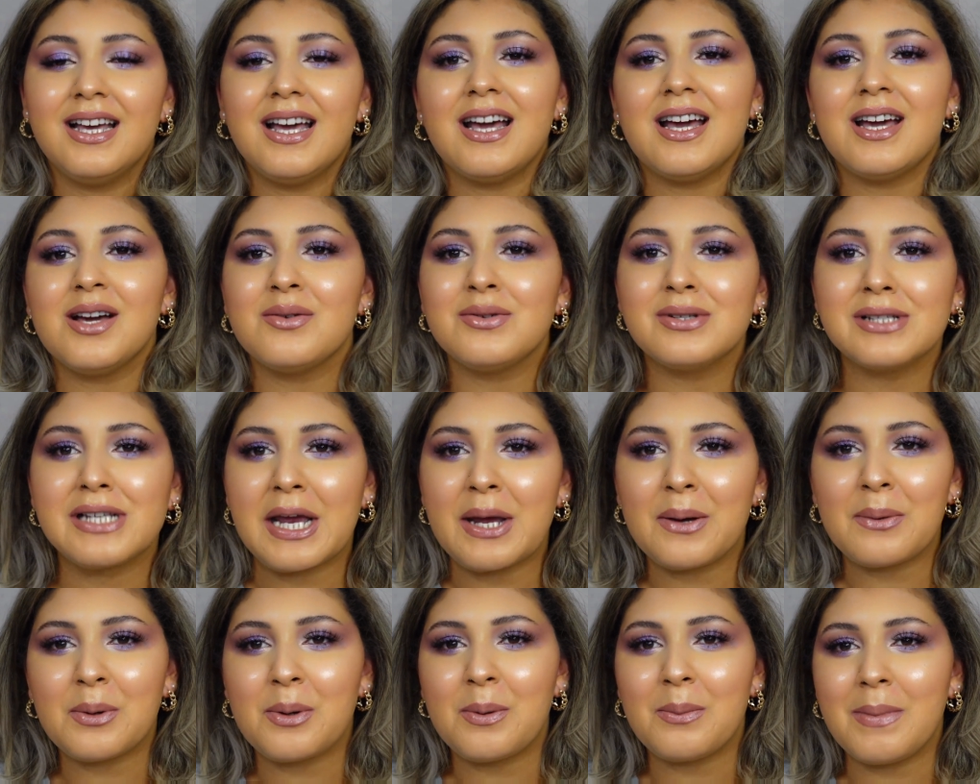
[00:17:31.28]
I was
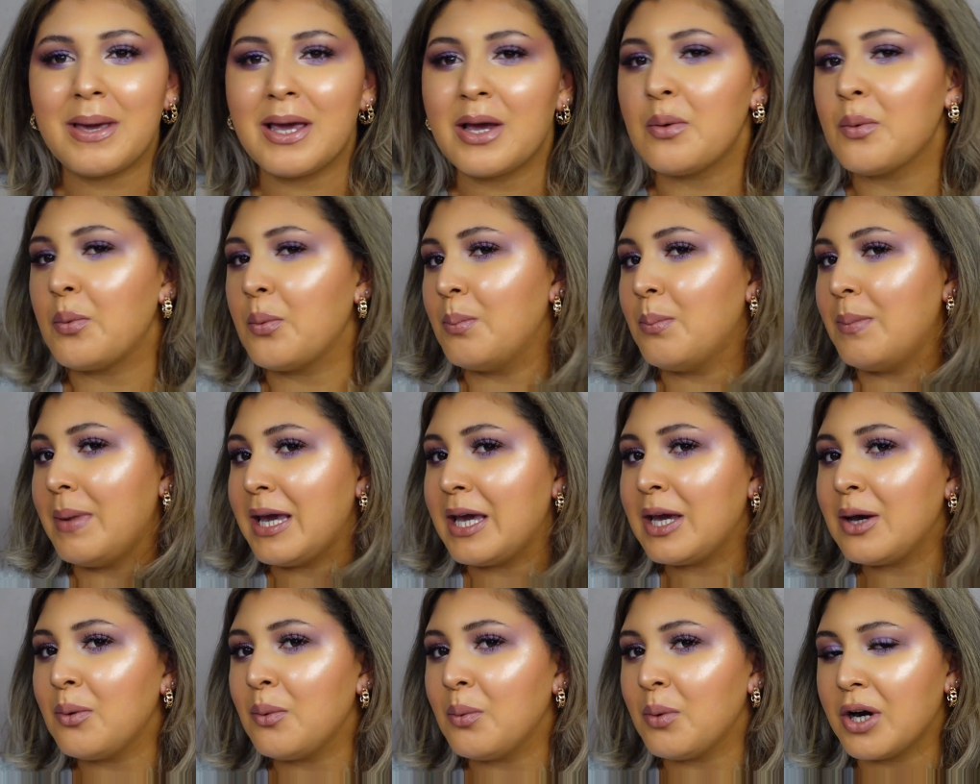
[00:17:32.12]
able to
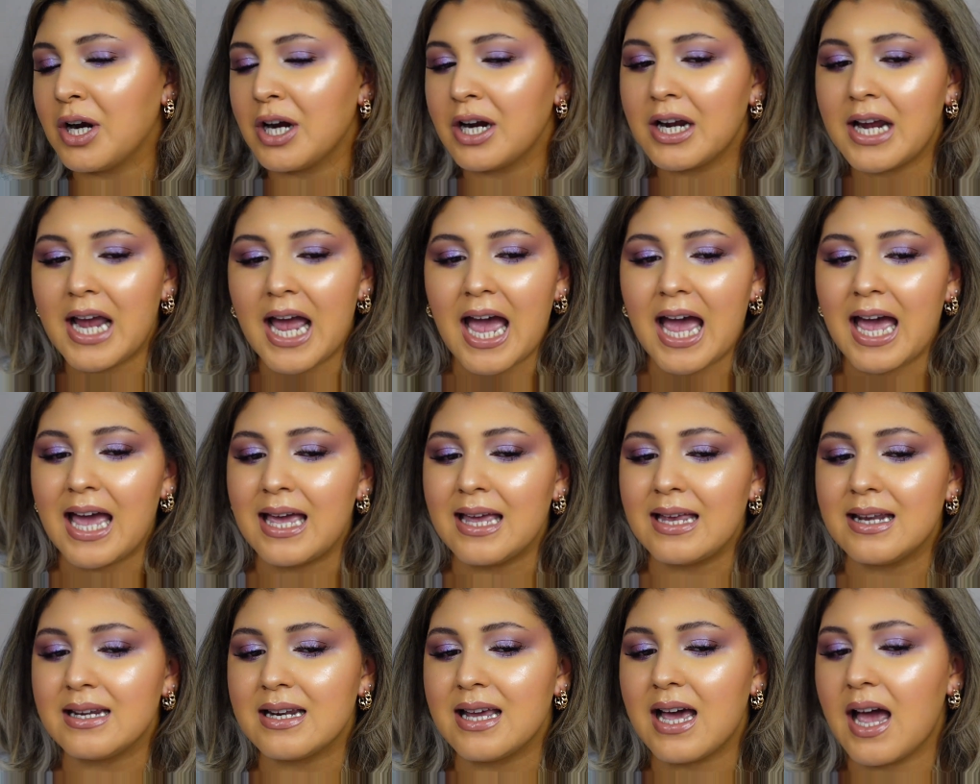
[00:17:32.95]
make it work,
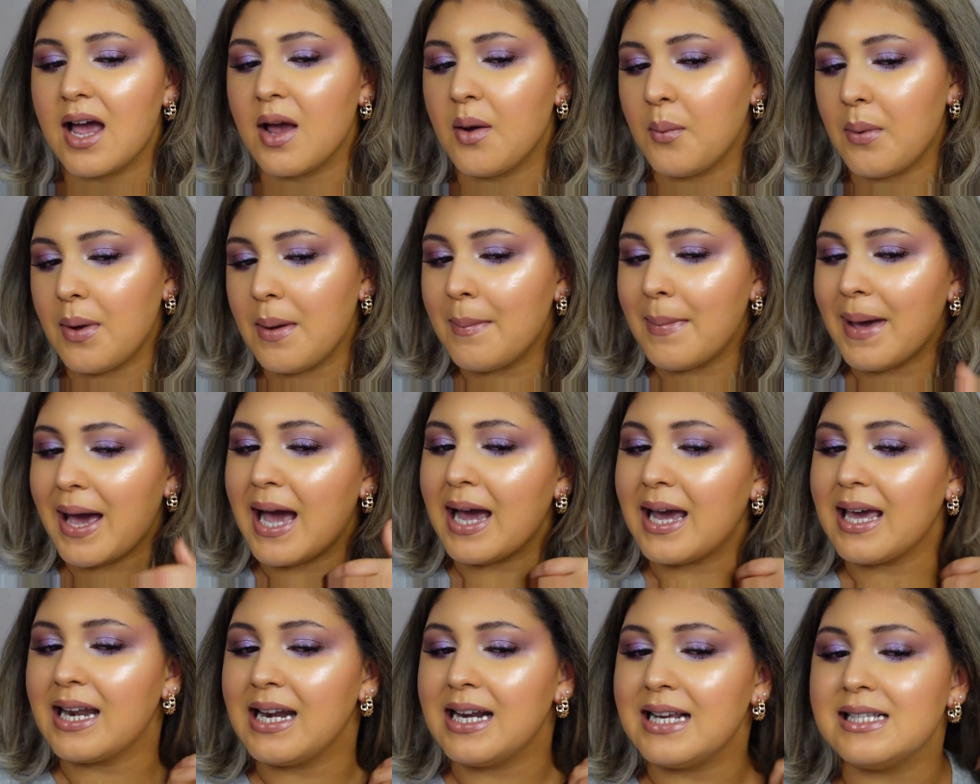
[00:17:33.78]
and I went
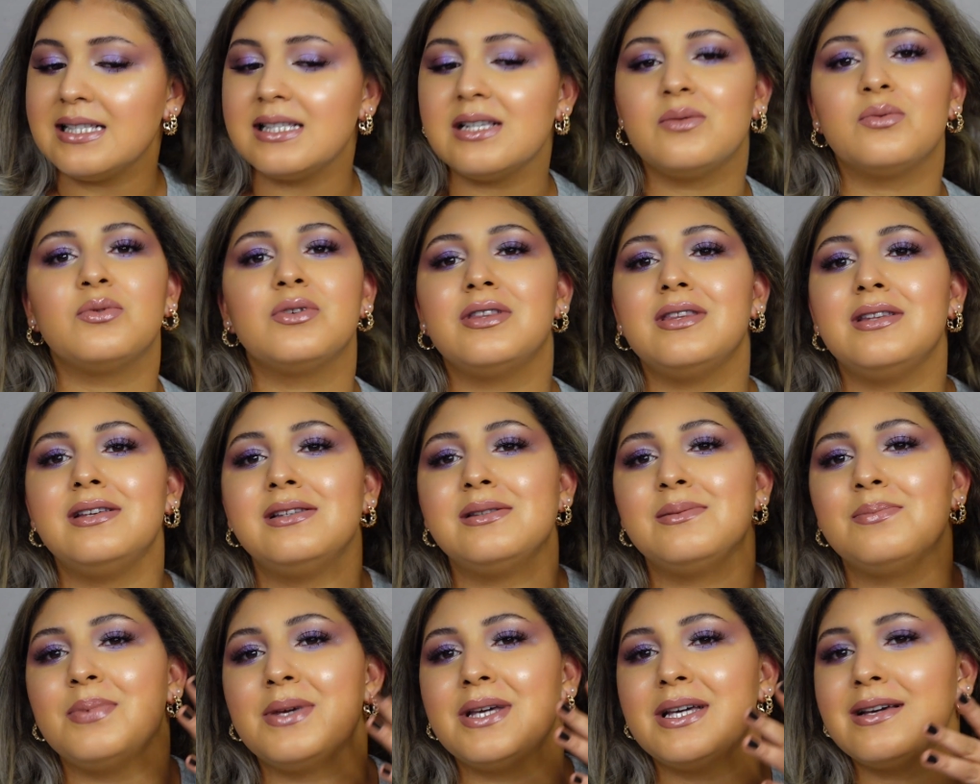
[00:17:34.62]
back and I did one of these
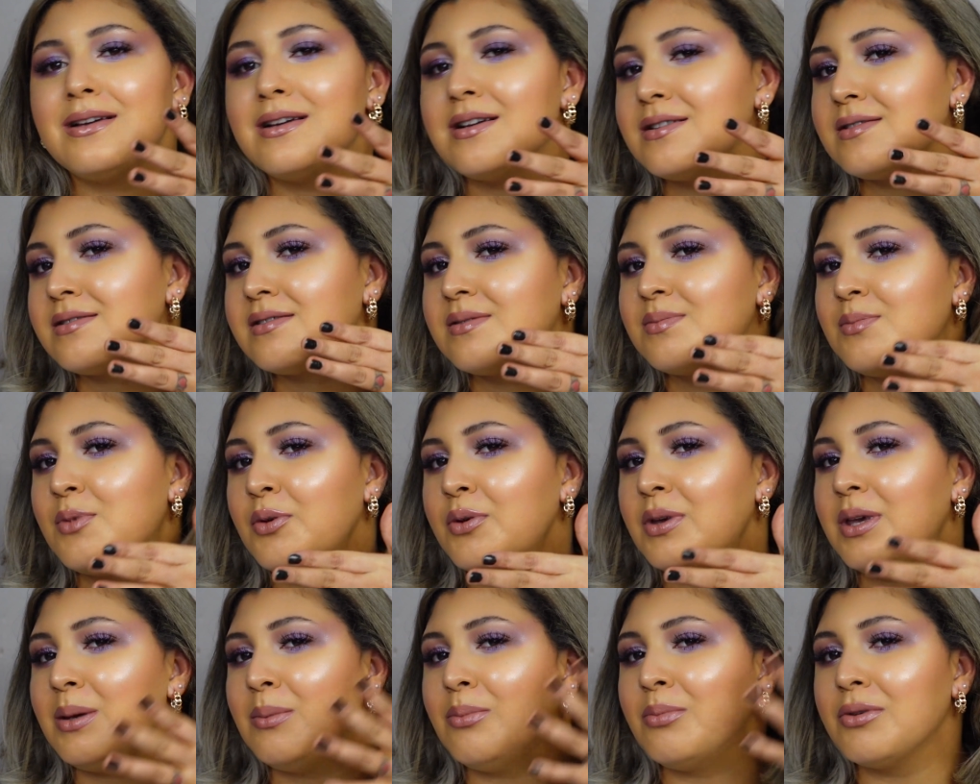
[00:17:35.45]
big
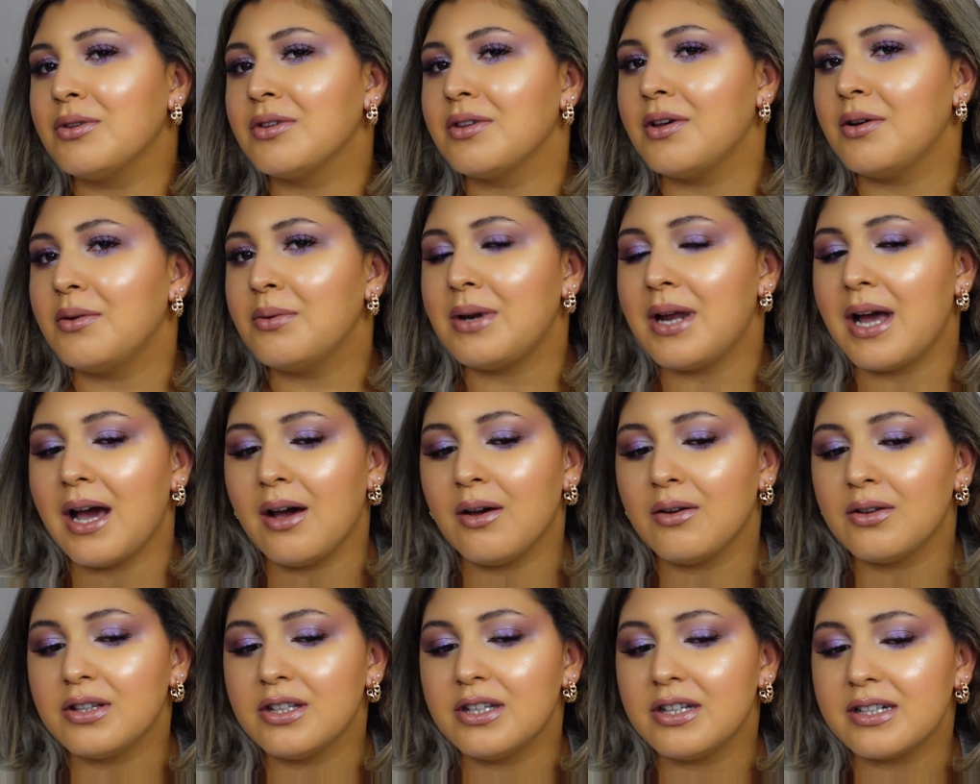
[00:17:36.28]
smoky blown
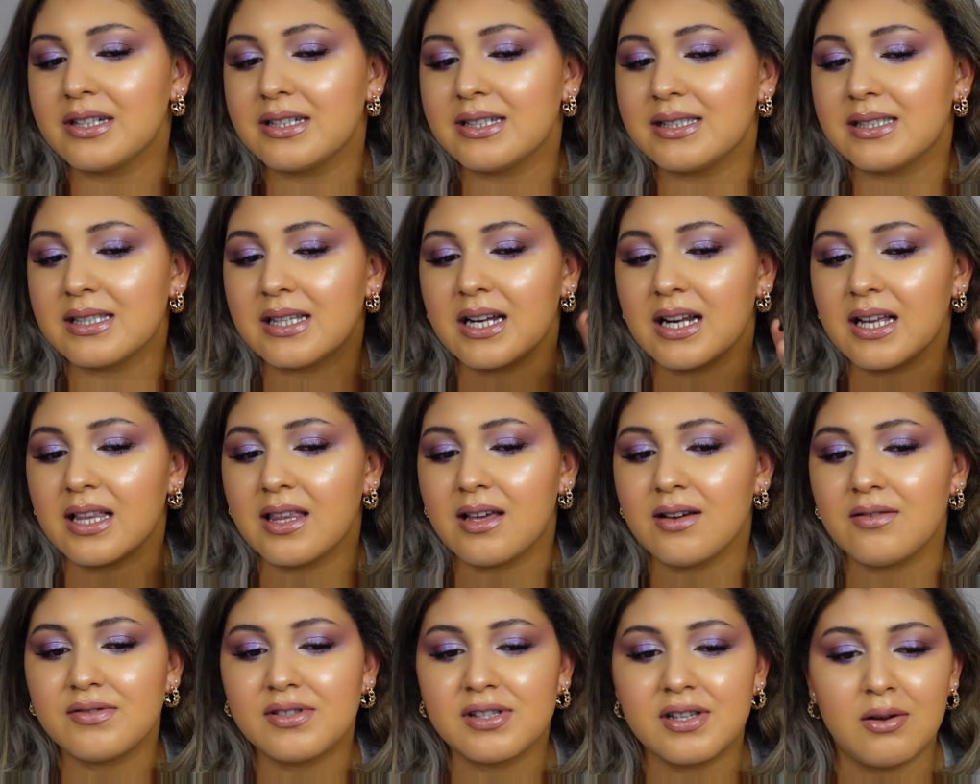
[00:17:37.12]
out looks that I
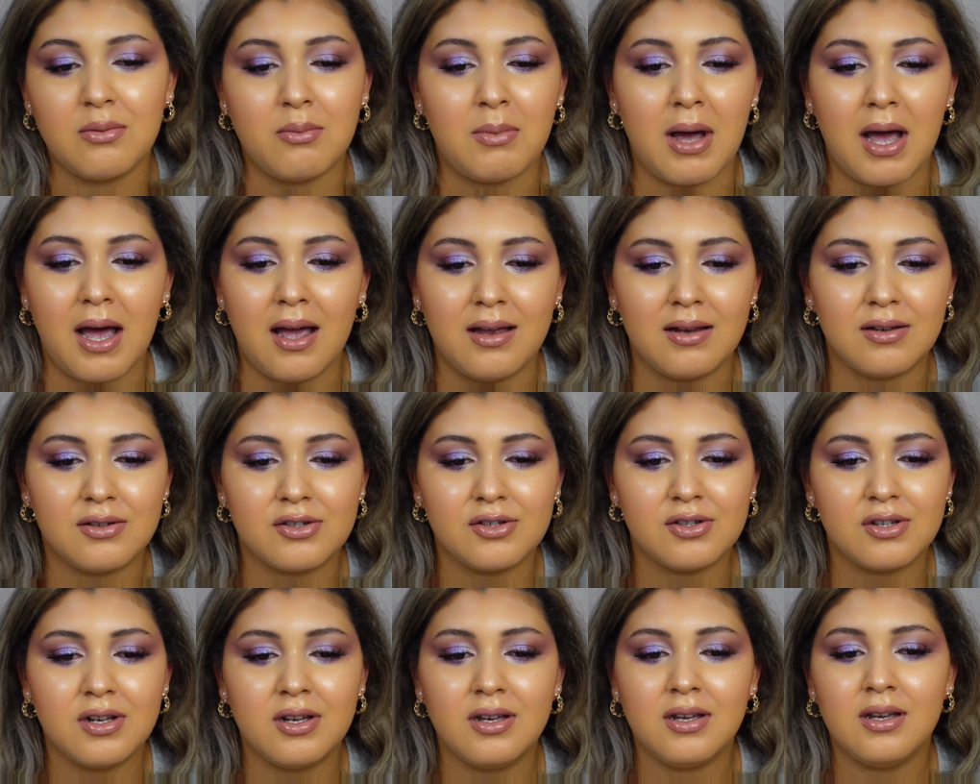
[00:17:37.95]
love so
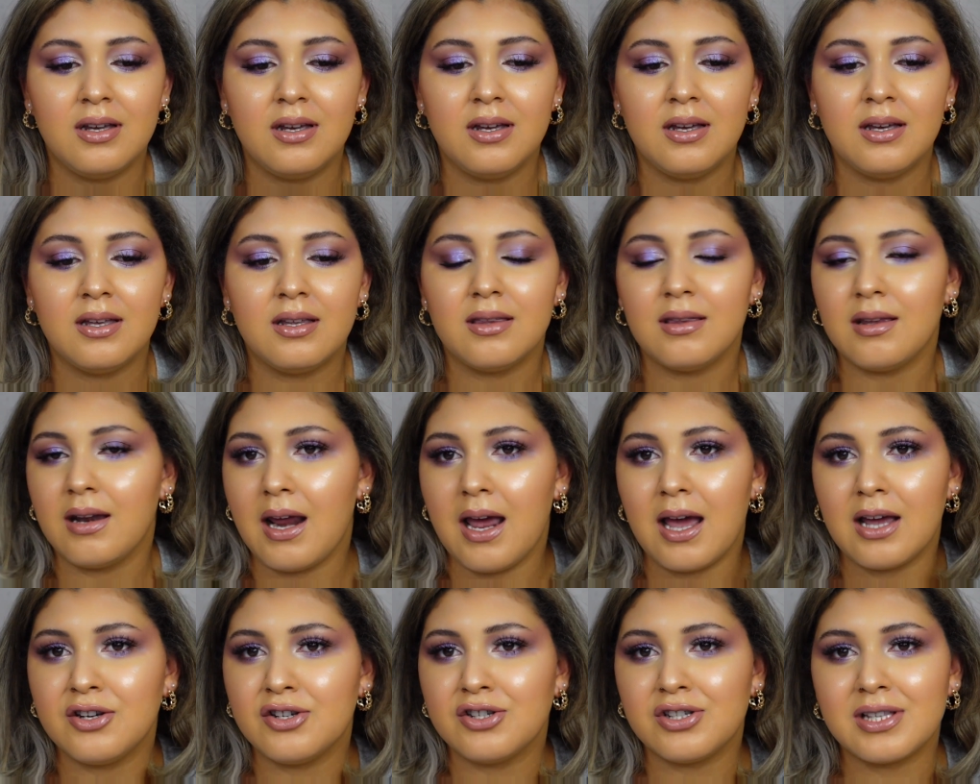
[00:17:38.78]
much
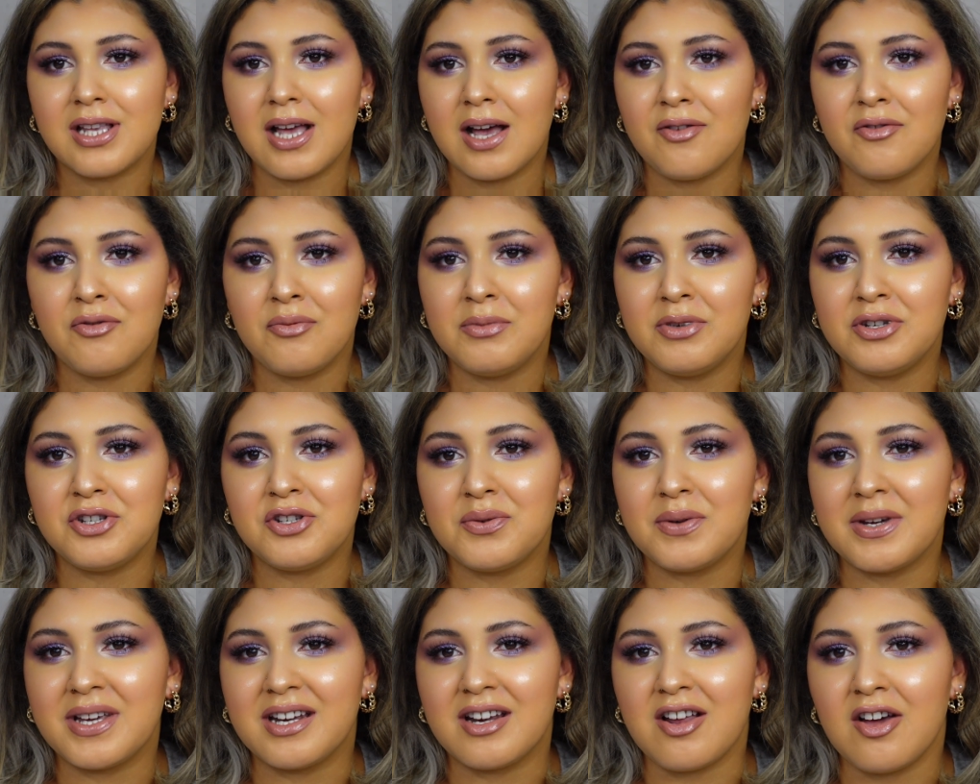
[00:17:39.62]
that I just haven't been
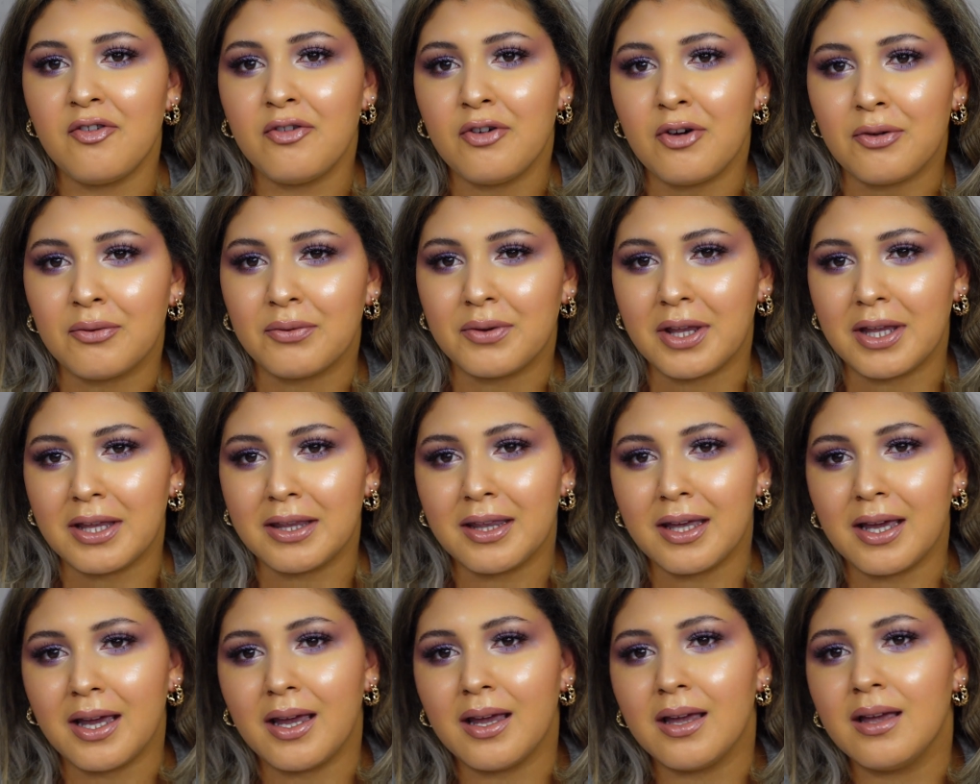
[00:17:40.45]
doing enough of
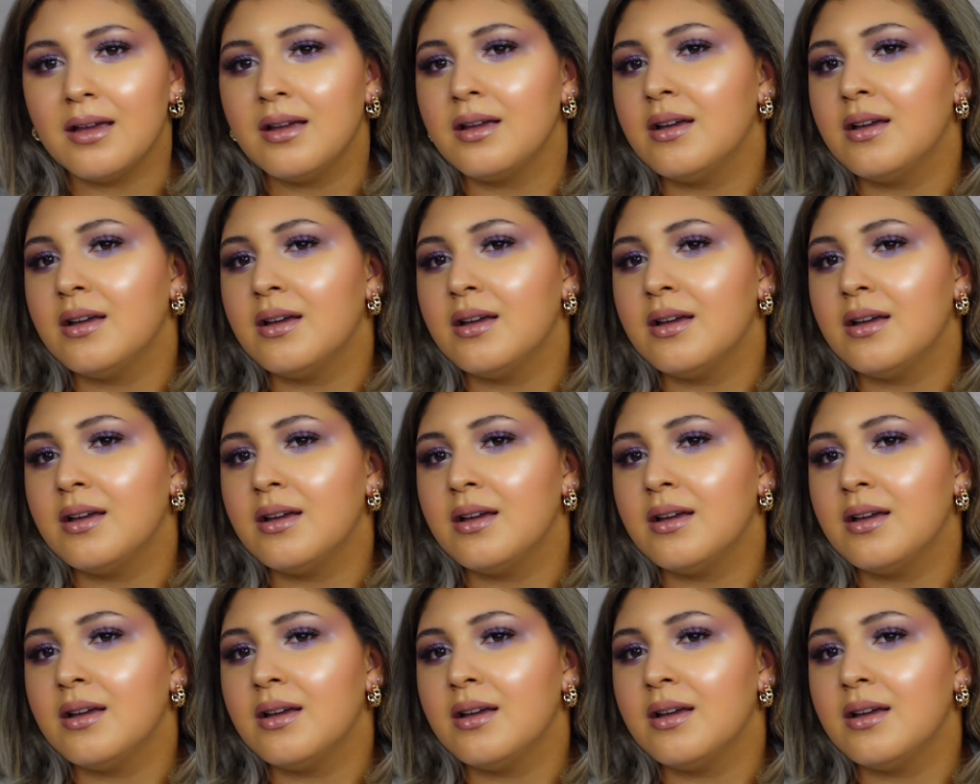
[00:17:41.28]
lately.